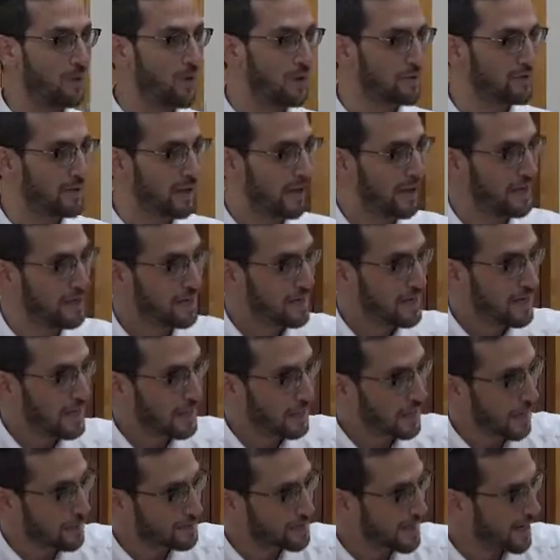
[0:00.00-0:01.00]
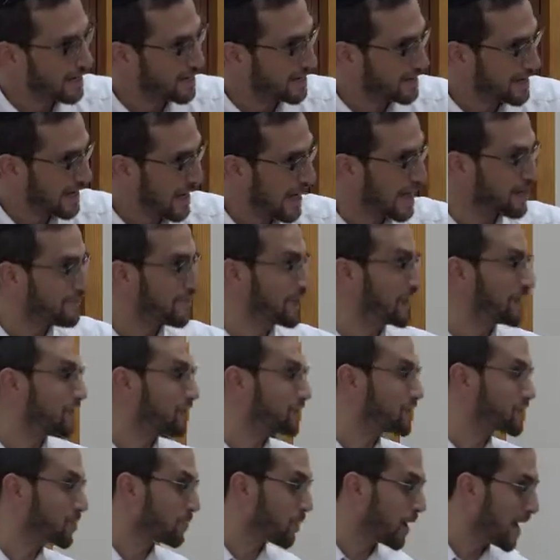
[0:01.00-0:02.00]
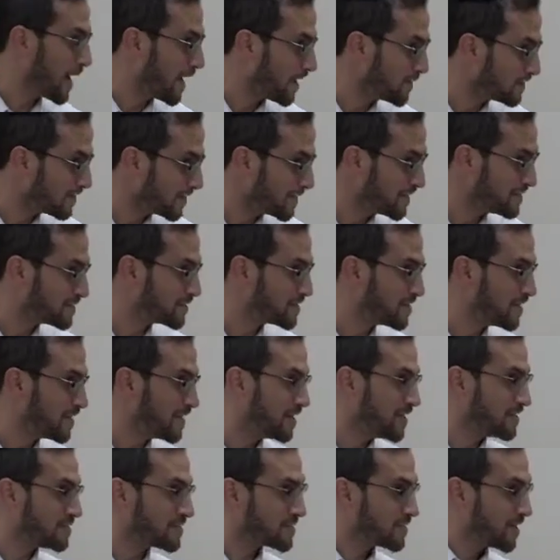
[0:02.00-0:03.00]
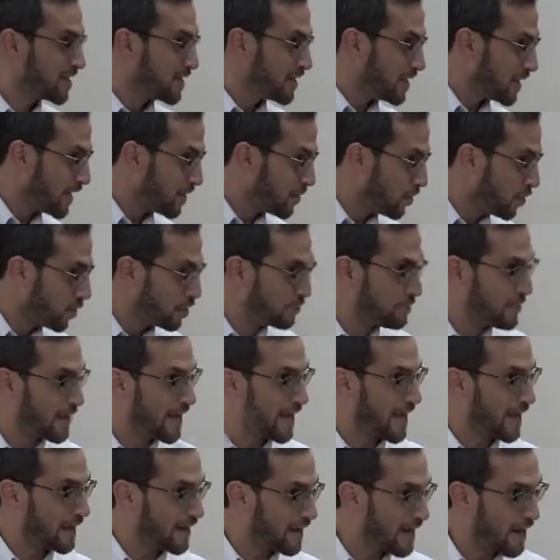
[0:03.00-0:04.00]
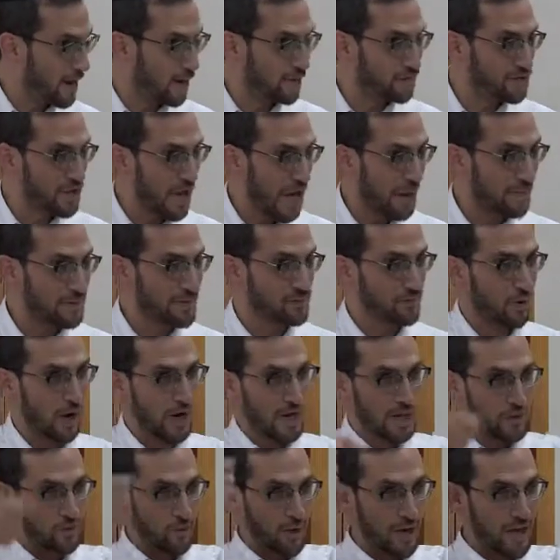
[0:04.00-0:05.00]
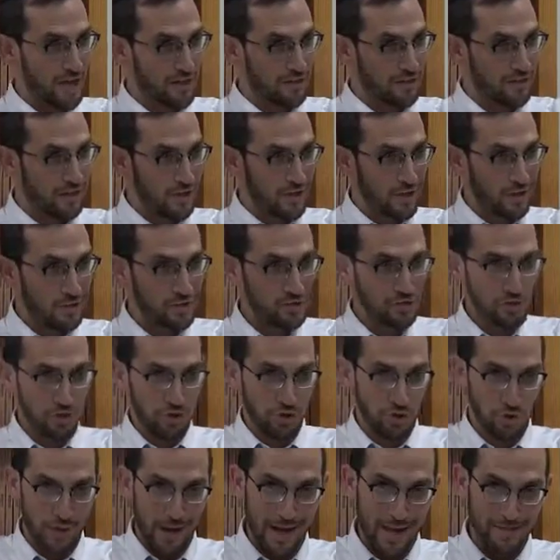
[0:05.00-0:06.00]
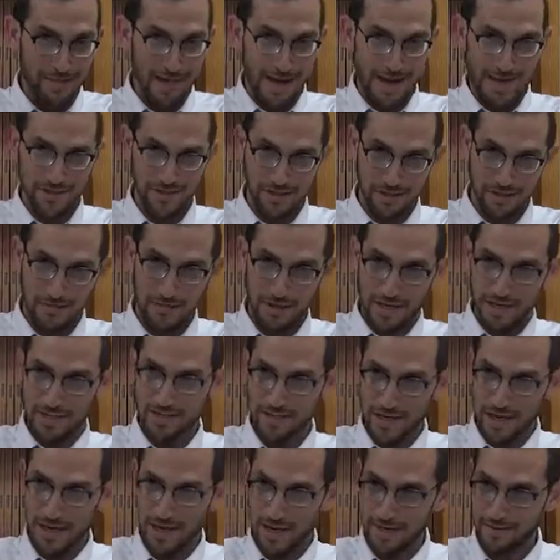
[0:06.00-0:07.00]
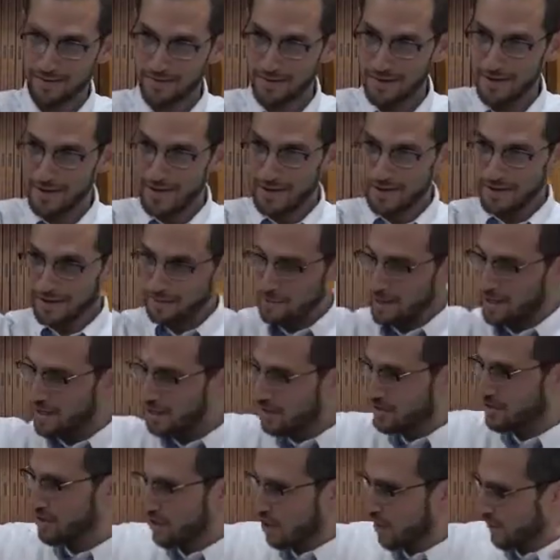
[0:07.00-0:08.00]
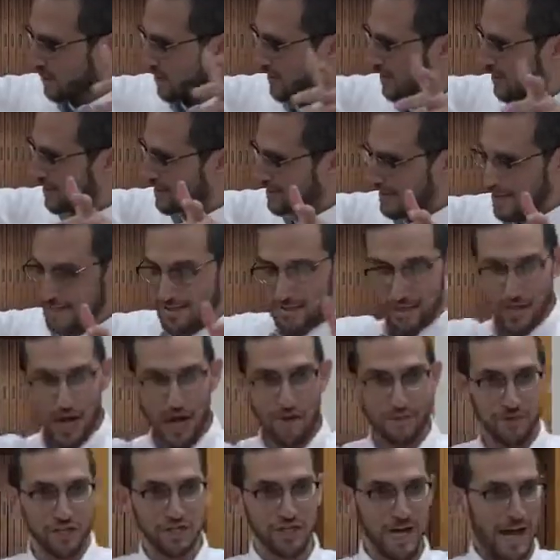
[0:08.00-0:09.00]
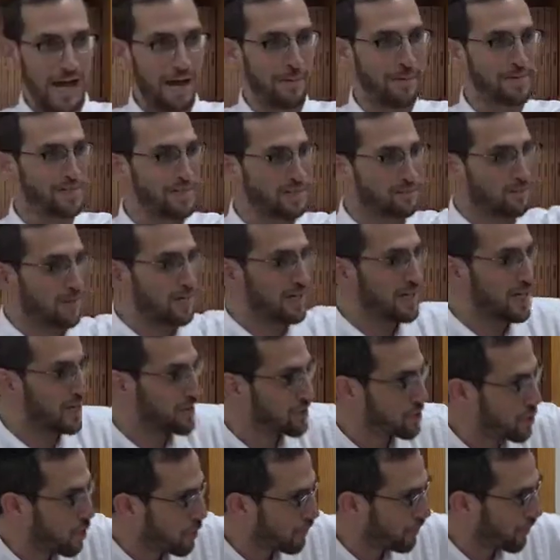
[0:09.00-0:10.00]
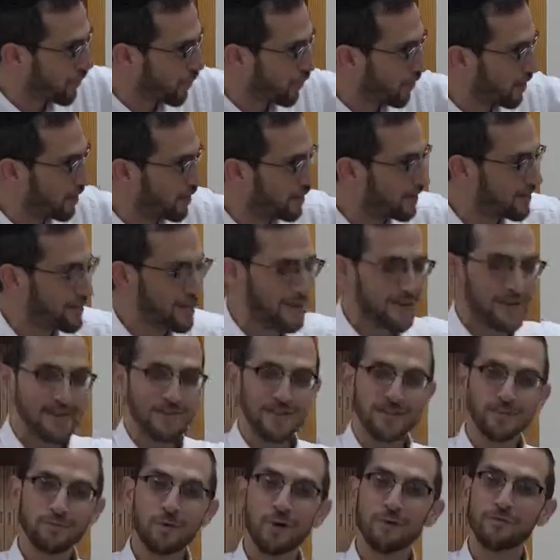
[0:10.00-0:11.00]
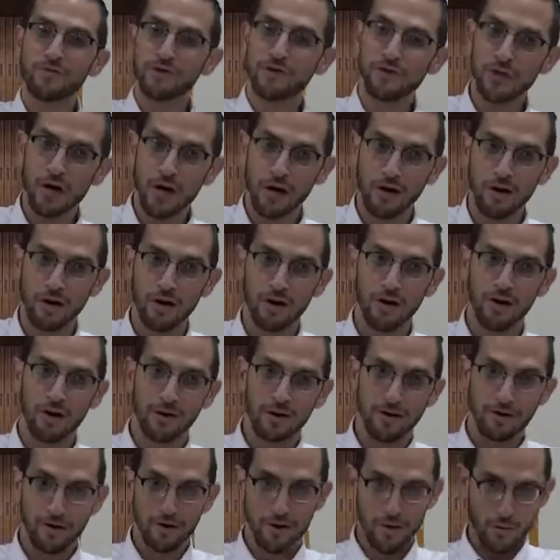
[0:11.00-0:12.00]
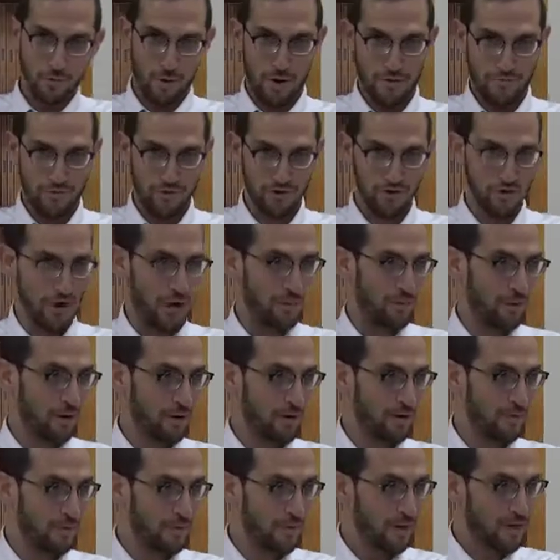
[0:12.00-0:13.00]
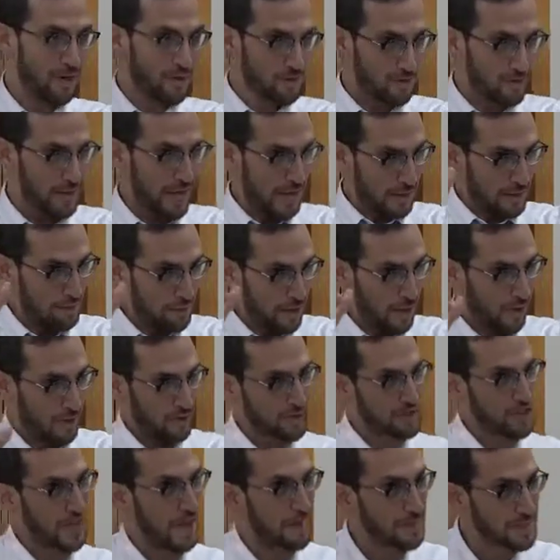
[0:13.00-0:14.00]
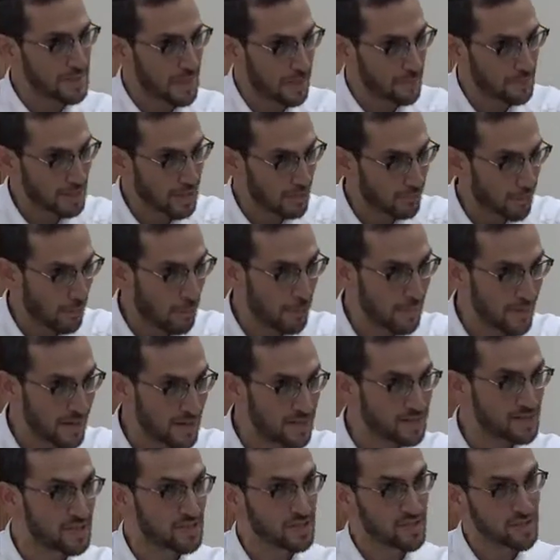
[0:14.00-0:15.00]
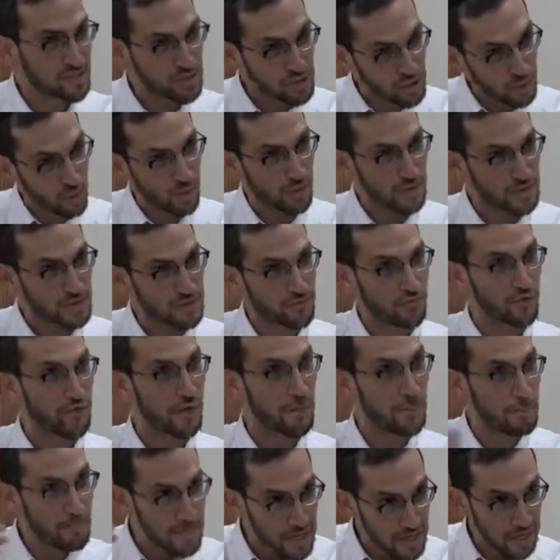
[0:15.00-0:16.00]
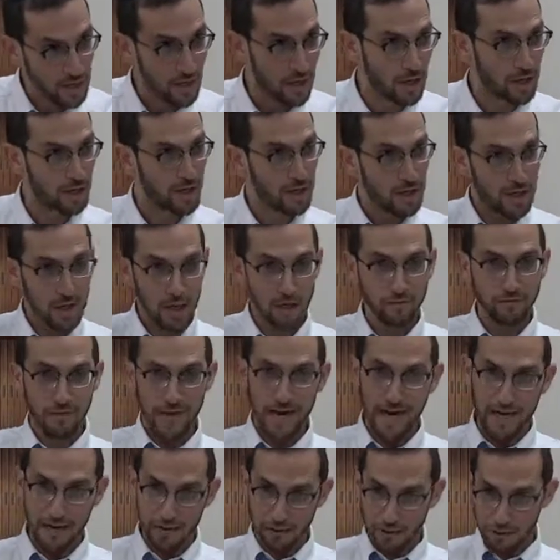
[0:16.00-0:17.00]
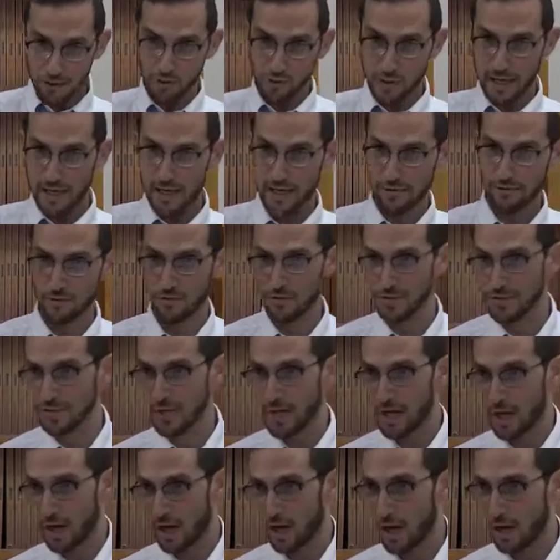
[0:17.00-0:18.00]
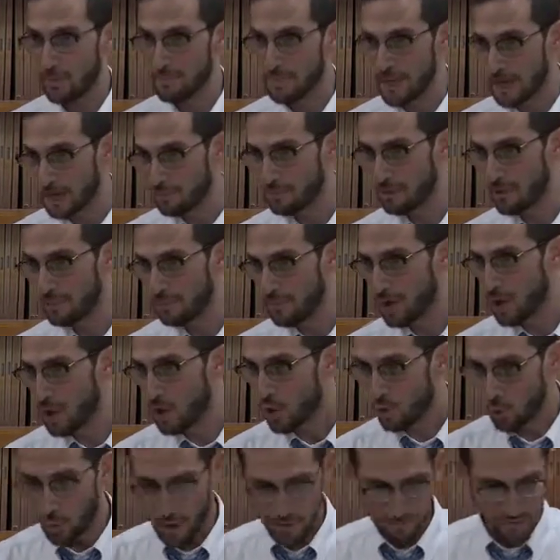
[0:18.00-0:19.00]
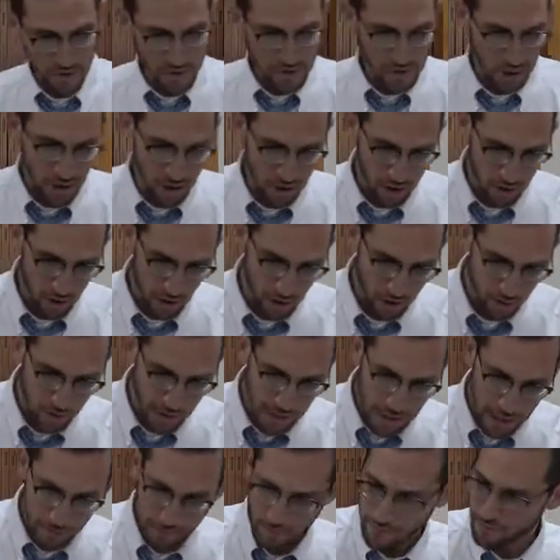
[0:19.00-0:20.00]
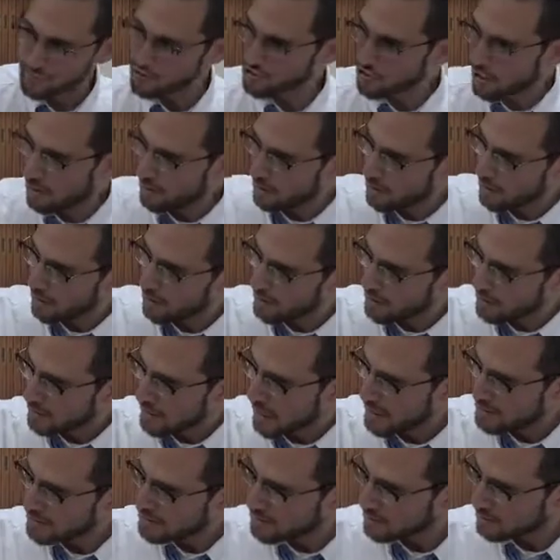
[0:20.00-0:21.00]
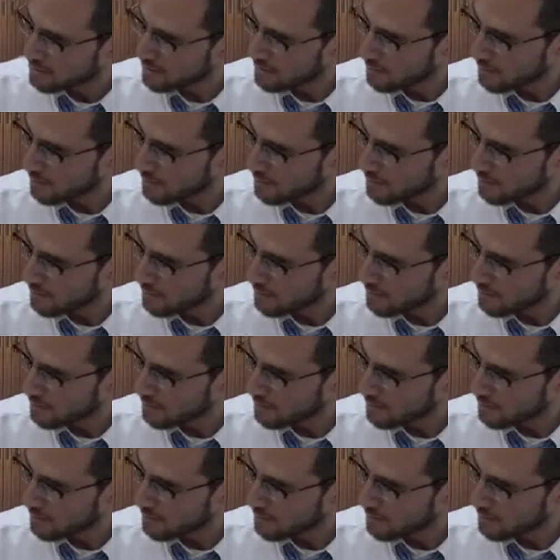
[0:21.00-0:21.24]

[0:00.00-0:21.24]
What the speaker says: one day, he comes out of the cave and he looks around and he sees an old man on Erev Shabbos running with 2 hadassim in his hand. He says, what are you doing? He says, L'kavod Shabbos. He says, what do you need 2 for? He says, 1 for Zachar, 1 for Shamar. So that Gemara in Shabbos Lamed Gimel Beis is the source for the minhag of lighting 2 candles, minimum, 1 for Zachar and 1 for Shamar. Yes?